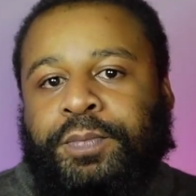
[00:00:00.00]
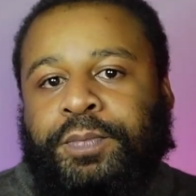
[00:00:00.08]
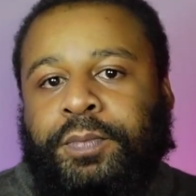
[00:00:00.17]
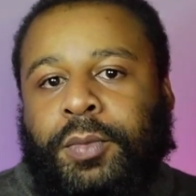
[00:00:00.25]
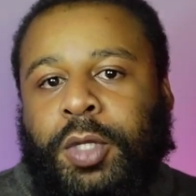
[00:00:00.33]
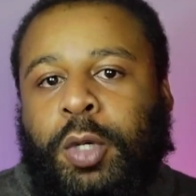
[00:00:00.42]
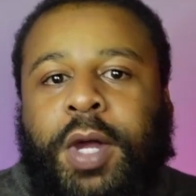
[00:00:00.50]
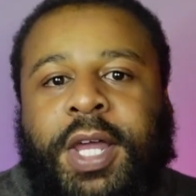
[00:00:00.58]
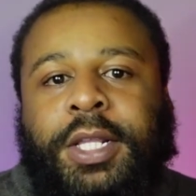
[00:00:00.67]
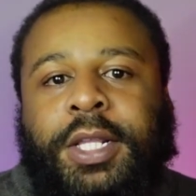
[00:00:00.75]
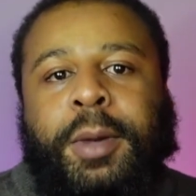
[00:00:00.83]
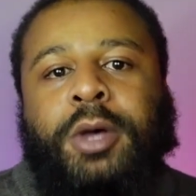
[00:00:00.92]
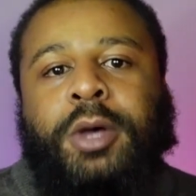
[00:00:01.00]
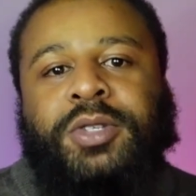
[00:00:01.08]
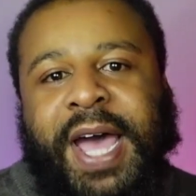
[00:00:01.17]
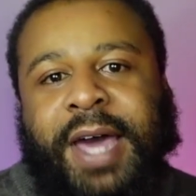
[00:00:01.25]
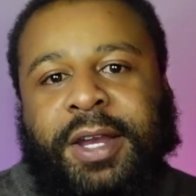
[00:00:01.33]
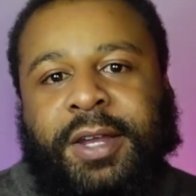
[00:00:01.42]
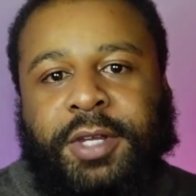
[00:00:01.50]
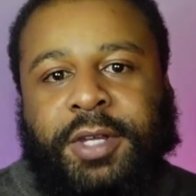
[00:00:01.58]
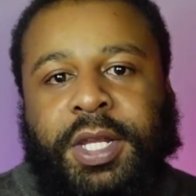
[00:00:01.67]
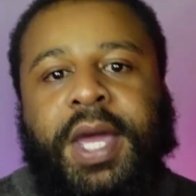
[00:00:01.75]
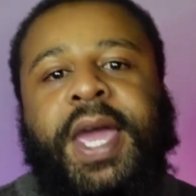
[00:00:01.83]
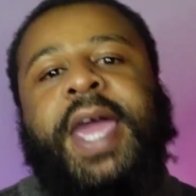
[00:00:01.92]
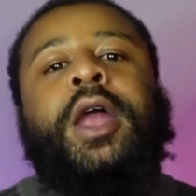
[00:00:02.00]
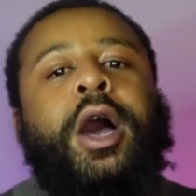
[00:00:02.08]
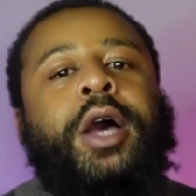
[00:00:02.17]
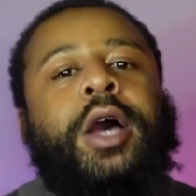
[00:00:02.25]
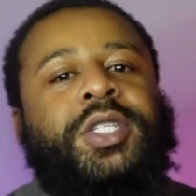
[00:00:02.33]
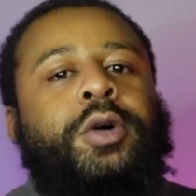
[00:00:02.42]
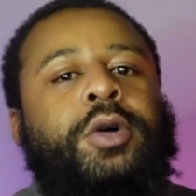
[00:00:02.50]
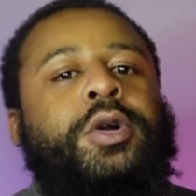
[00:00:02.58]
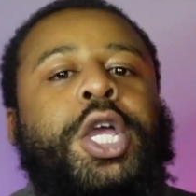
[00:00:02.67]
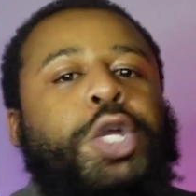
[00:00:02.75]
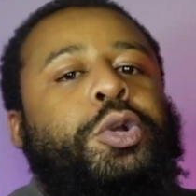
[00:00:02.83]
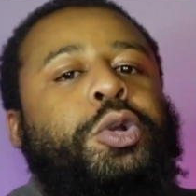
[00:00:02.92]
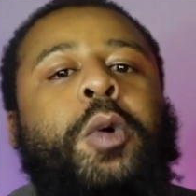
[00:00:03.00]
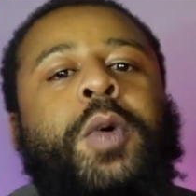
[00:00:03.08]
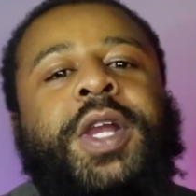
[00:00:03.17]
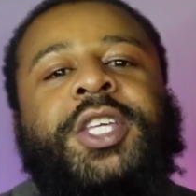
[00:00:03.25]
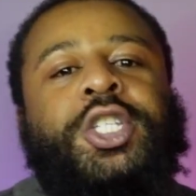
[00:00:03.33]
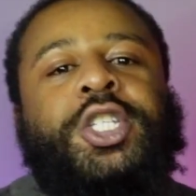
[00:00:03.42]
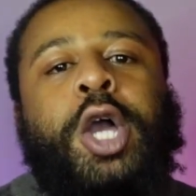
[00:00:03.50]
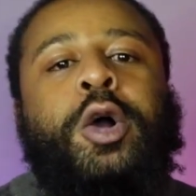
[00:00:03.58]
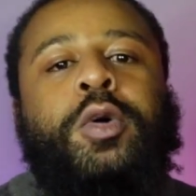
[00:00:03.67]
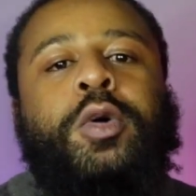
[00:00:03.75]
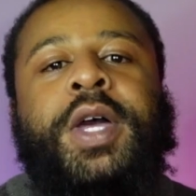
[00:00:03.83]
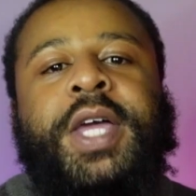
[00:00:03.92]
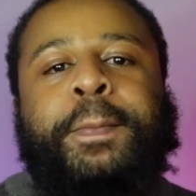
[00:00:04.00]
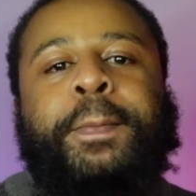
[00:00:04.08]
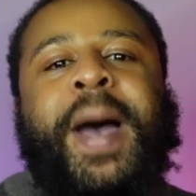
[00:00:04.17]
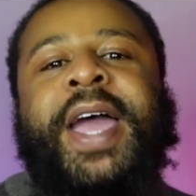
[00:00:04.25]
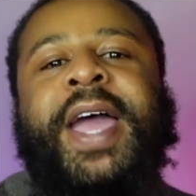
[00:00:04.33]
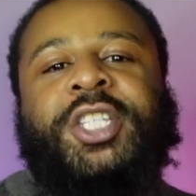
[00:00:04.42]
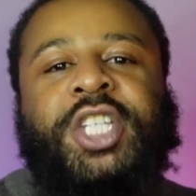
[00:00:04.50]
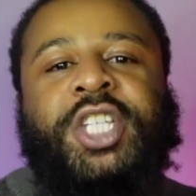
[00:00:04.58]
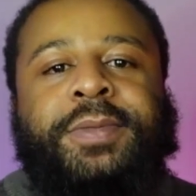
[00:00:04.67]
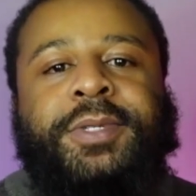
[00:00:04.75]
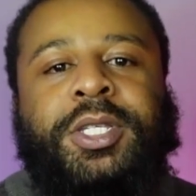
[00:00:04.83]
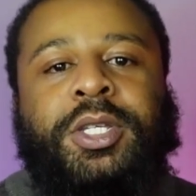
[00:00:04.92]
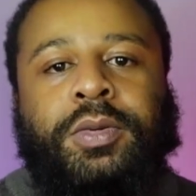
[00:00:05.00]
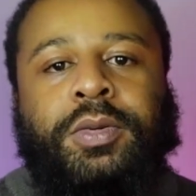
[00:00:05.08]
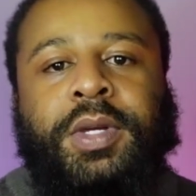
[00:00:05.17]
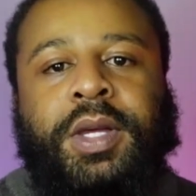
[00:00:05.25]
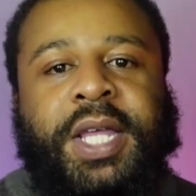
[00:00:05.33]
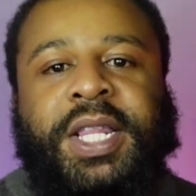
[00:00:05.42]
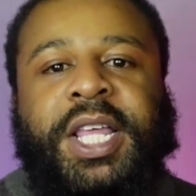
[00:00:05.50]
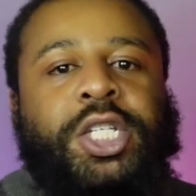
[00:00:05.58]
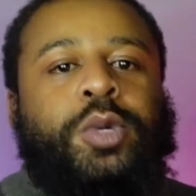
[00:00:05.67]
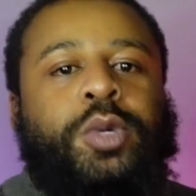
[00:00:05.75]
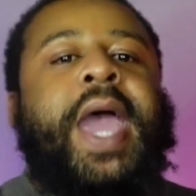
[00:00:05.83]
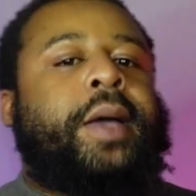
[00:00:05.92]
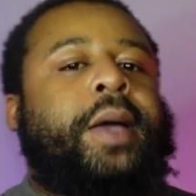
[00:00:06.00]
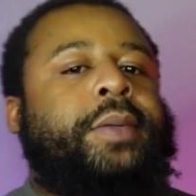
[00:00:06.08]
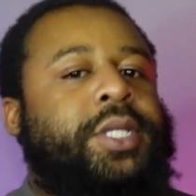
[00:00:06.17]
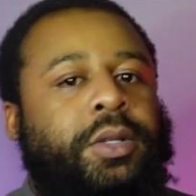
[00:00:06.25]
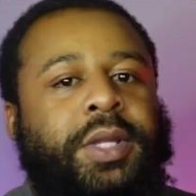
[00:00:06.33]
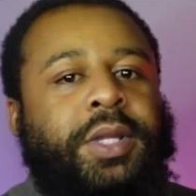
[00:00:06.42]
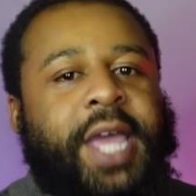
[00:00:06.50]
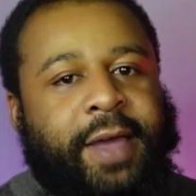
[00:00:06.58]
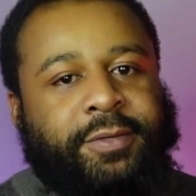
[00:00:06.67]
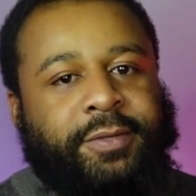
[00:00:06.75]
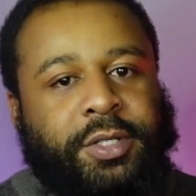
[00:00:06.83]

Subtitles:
You want to get the most out of it. And also, you don't want to just go and buy a cheap suit unless you absolutely have to.